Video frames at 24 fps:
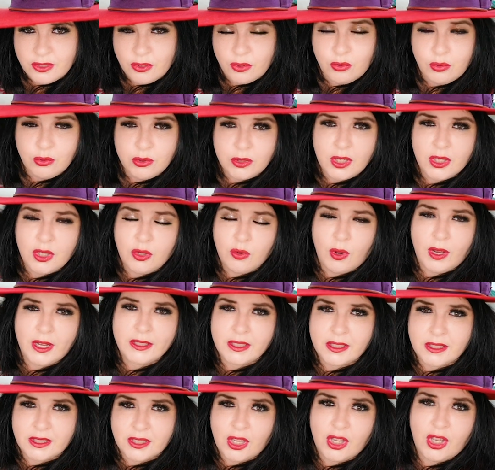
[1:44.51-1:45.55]
You're also quite
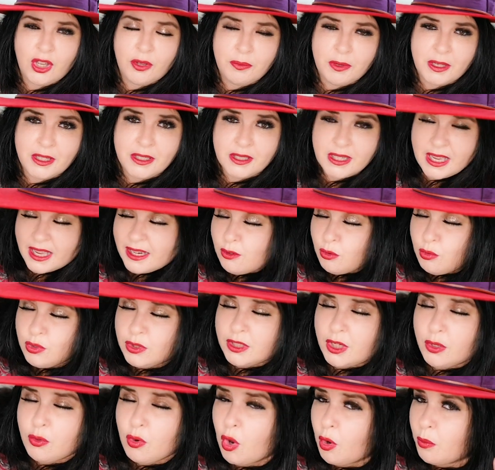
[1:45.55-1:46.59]
determined and also